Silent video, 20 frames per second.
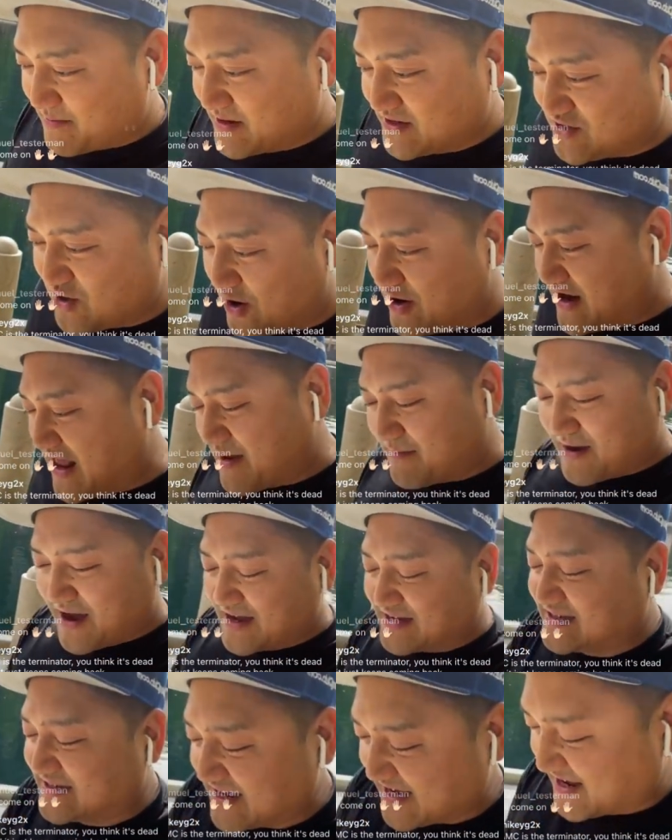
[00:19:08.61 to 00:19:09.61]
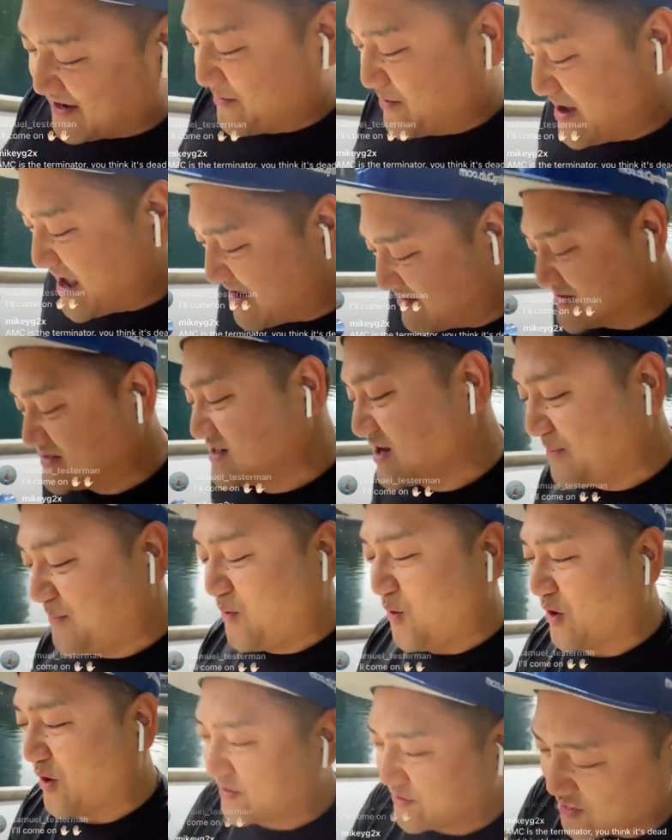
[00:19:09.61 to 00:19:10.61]
come and join MIC. We have a
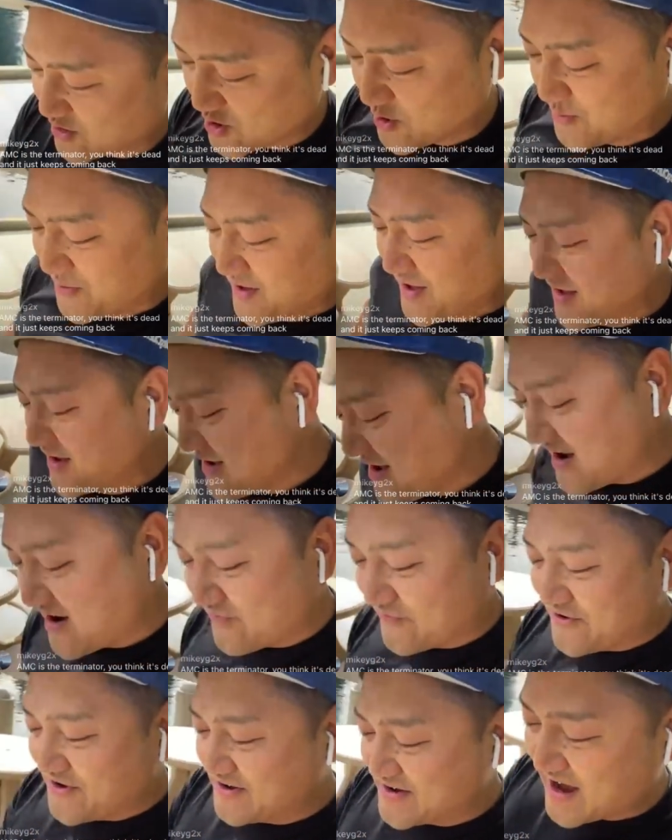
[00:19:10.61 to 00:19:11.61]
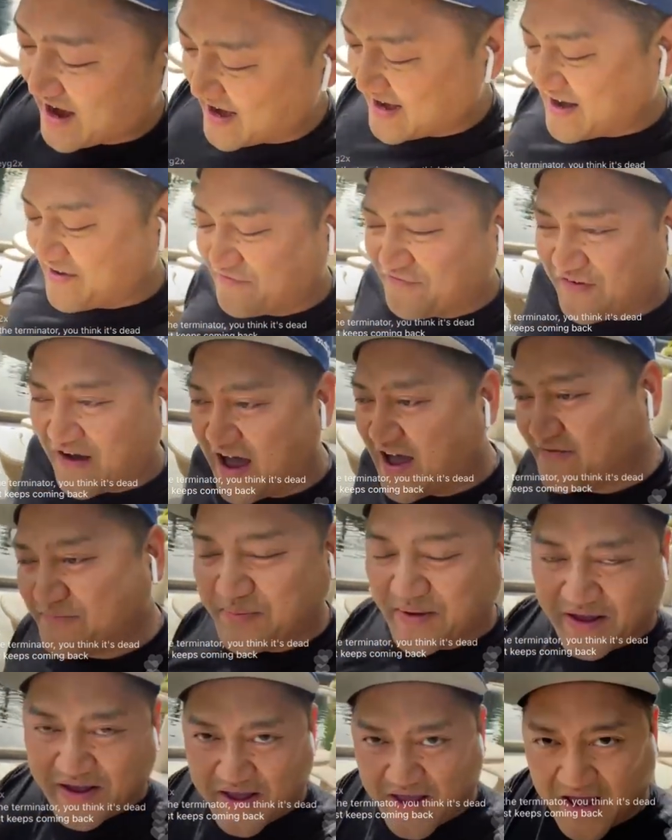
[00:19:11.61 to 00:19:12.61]
support group every night at
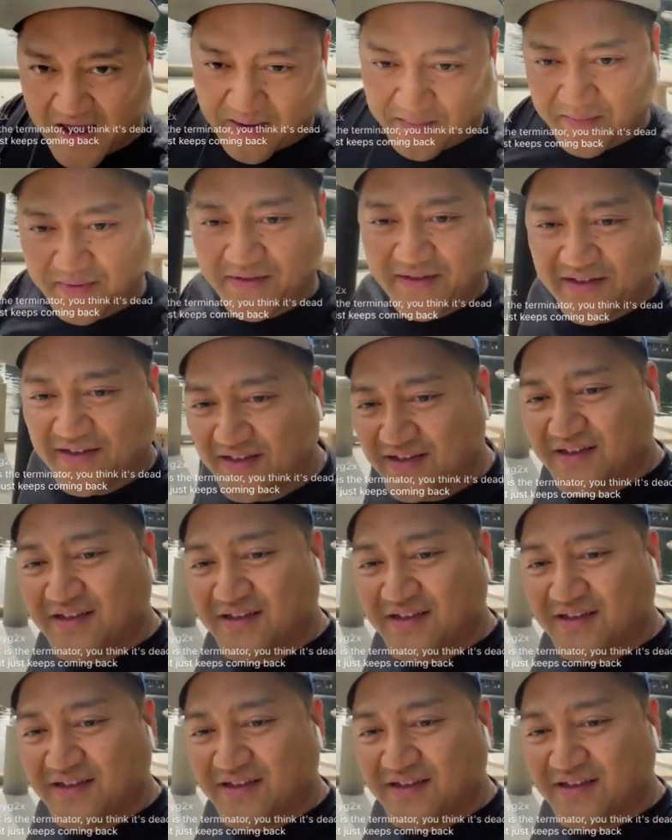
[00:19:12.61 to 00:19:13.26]
5 p.m.